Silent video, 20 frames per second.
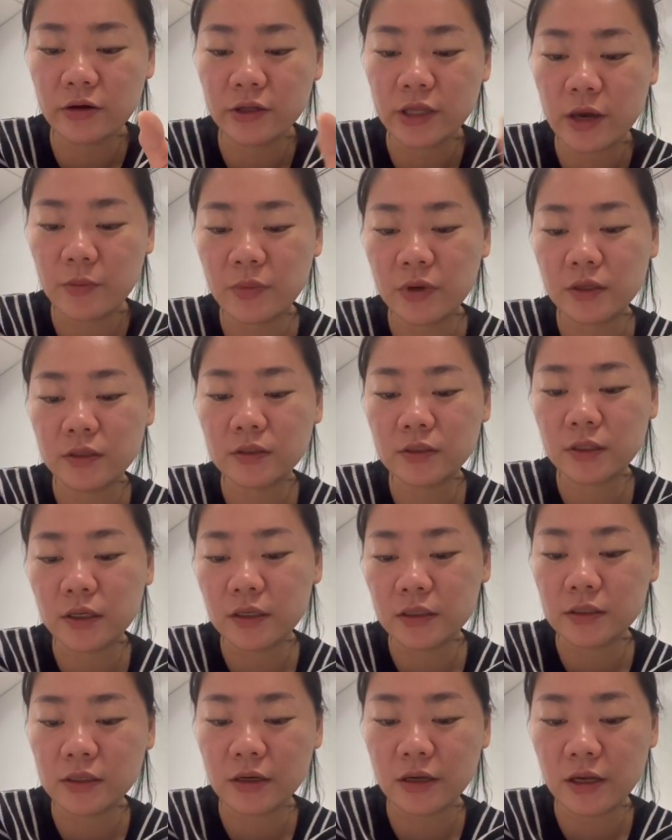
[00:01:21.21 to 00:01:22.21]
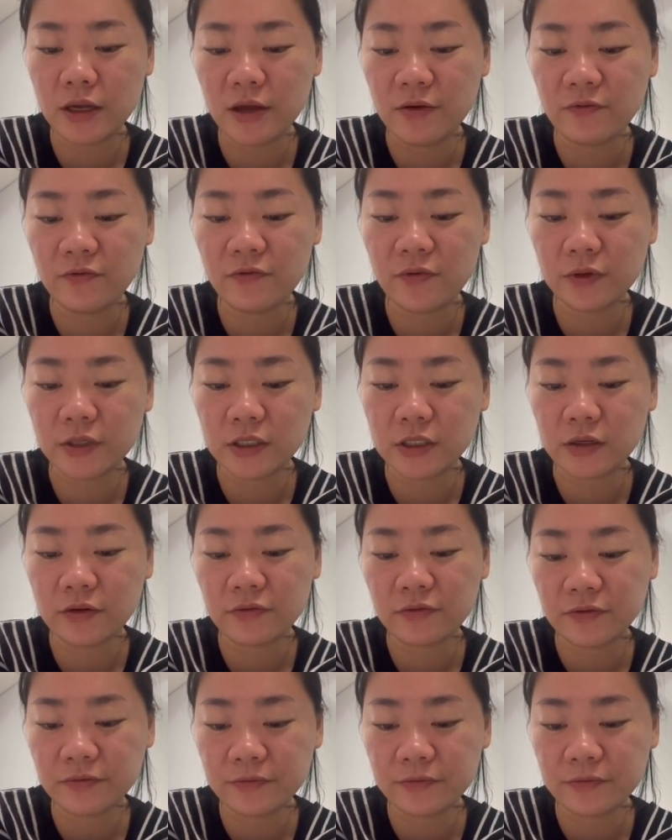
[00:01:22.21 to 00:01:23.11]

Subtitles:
That means it's an infinitive.